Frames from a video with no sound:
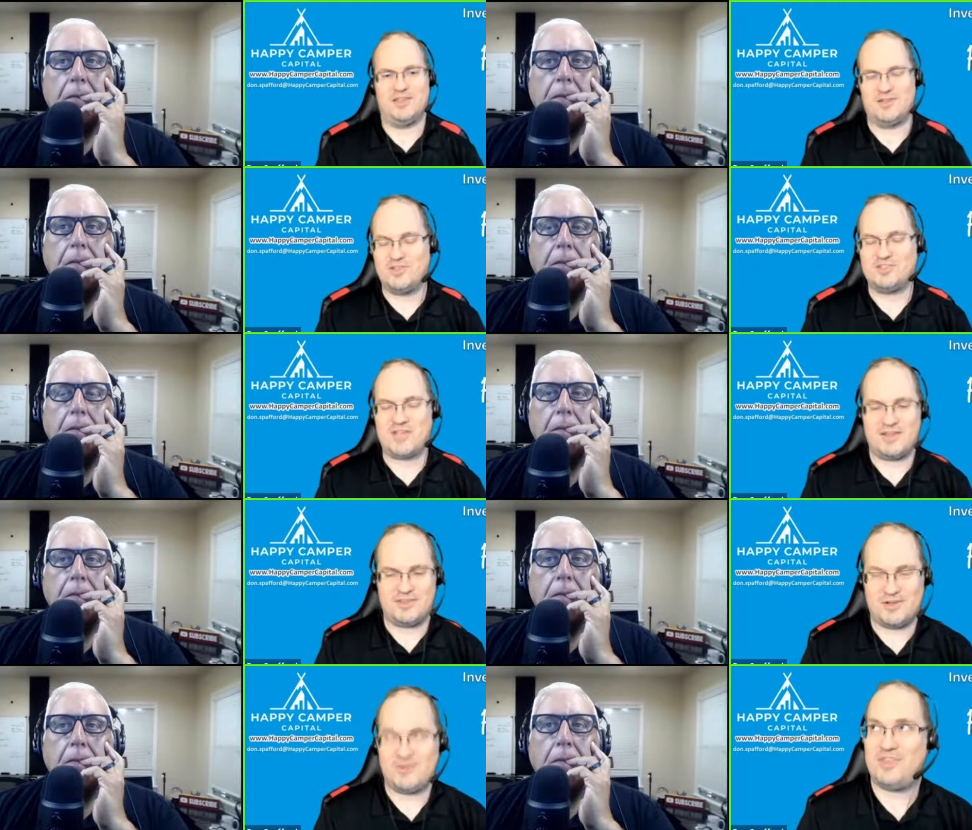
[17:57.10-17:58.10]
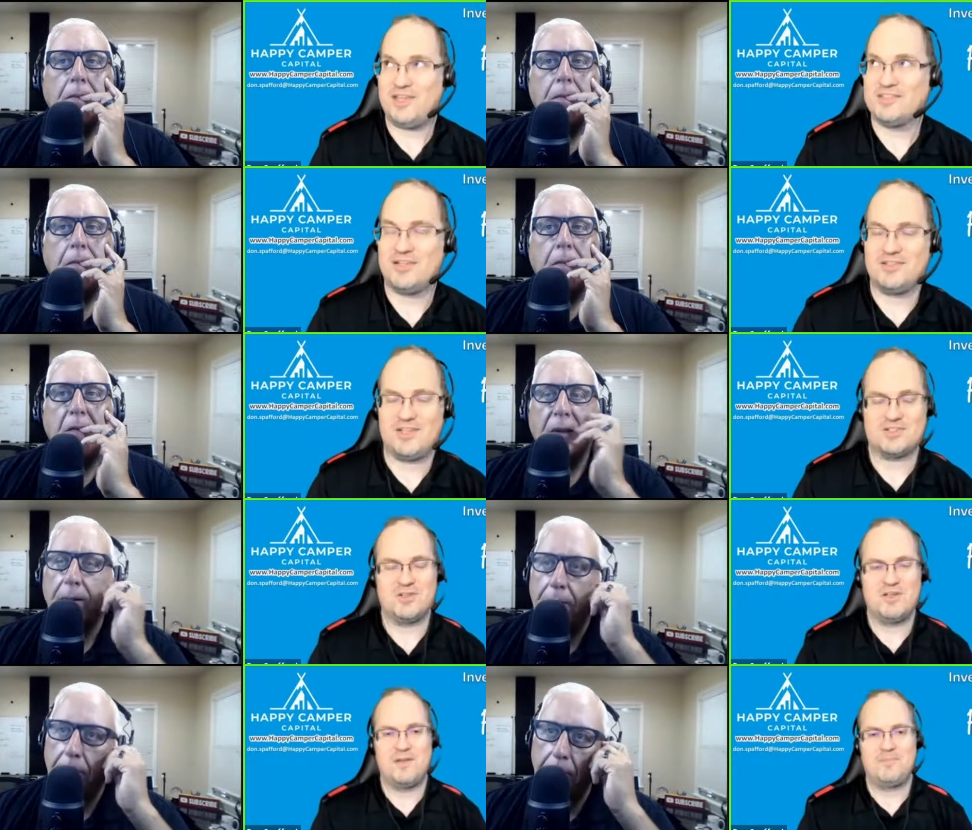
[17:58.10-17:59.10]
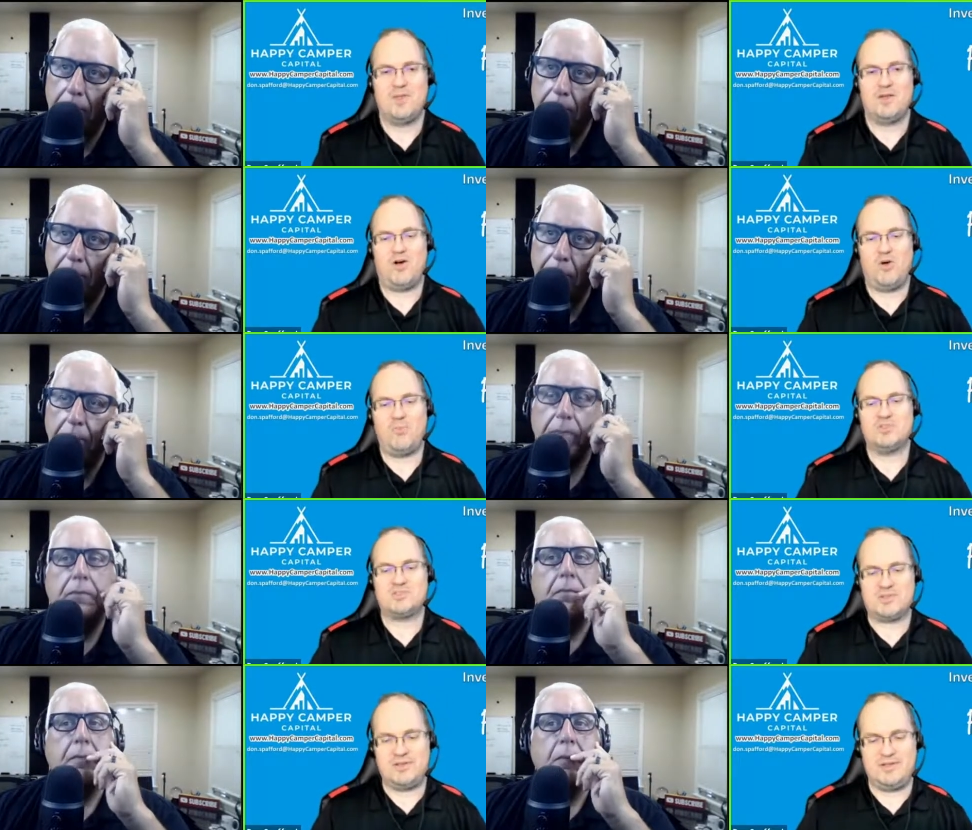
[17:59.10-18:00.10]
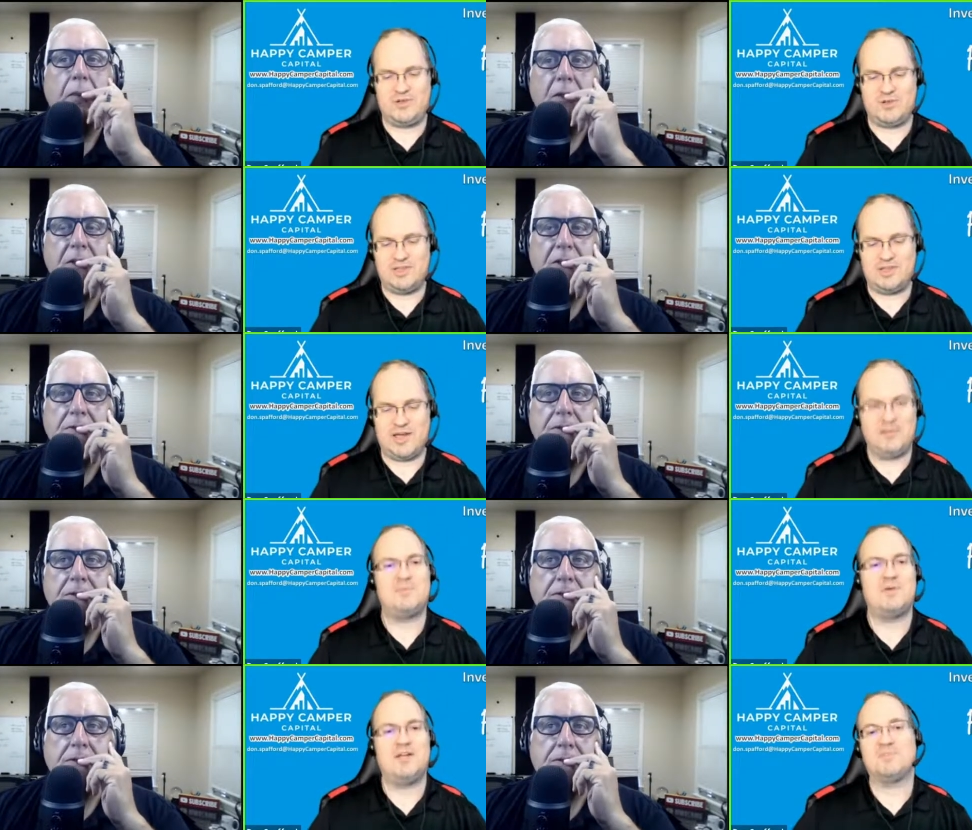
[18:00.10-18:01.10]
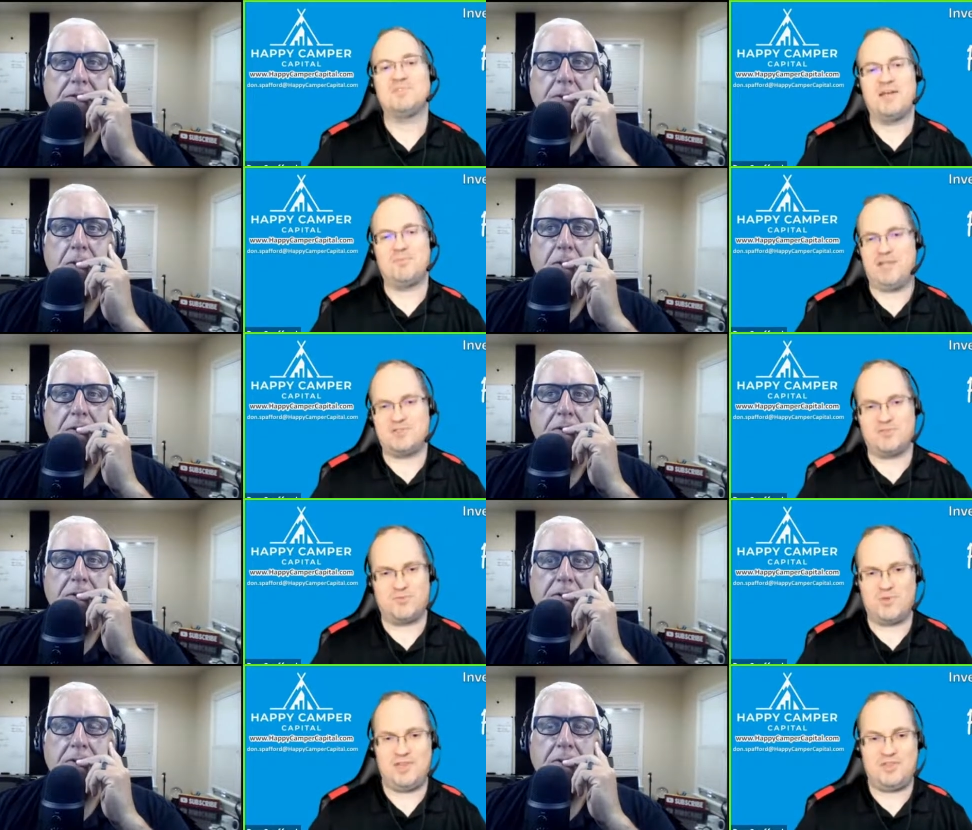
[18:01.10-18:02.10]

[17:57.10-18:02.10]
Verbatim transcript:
Speaker 1: the, the good side the good thing is there there's almost you know unlimited upside potential of